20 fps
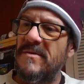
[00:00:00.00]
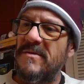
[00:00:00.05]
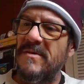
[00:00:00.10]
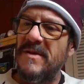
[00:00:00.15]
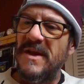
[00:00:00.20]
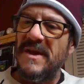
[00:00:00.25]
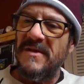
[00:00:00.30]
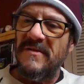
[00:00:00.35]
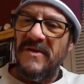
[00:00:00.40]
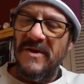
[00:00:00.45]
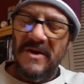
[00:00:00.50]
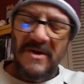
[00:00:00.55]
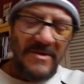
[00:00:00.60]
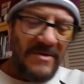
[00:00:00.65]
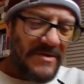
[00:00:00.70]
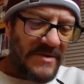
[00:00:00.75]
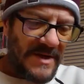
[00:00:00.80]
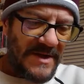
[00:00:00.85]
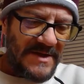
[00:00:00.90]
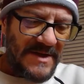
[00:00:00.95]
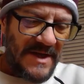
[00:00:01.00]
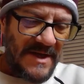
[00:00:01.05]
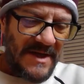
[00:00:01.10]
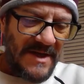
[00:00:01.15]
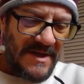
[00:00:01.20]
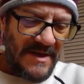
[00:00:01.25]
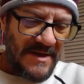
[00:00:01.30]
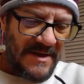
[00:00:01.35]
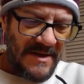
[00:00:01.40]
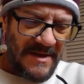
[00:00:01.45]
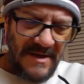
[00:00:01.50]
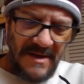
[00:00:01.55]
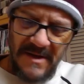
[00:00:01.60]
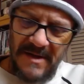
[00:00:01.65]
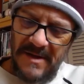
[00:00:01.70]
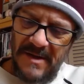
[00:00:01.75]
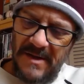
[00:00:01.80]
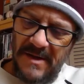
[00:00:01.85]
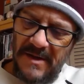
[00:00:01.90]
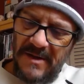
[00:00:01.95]
That's very cool. That's got a
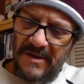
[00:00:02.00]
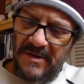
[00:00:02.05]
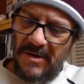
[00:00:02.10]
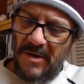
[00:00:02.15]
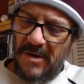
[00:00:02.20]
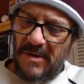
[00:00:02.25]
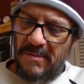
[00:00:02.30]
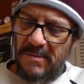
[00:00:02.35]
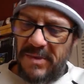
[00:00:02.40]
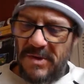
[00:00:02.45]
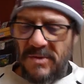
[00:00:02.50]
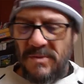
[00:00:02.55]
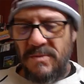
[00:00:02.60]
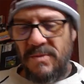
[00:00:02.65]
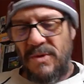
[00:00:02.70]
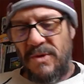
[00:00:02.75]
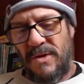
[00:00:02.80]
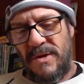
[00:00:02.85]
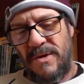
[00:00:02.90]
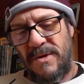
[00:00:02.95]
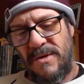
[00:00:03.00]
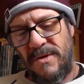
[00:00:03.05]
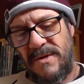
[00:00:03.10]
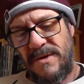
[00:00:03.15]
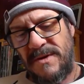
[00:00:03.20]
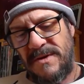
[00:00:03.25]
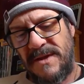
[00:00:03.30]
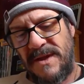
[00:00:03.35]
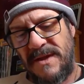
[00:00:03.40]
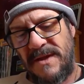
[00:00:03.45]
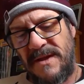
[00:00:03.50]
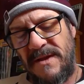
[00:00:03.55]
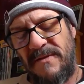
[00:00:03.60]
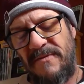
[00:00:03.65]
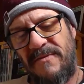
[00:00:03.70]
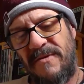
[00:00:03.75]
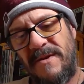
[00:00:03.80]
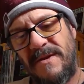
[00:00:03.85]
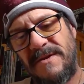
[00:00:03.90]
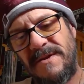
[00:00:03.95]
dark blue border. Is it
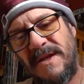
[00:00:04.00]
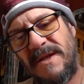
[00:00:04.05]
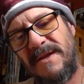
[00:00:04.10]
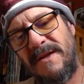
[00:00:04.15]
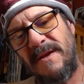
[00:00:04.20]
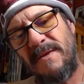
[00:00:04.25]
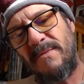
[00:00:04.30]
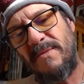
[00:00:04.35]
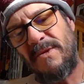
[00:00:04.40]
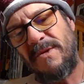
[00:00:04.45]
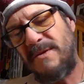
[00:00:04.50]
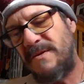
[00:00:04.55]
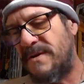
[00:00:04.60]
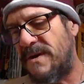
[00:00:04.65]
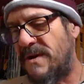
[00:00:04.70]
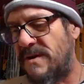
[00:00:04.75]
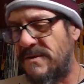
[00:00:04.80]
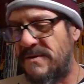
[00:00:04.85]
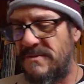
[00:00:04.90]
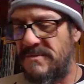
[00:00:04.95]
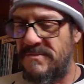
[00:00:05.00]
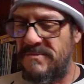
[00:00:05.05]
different? Is that numbered? No.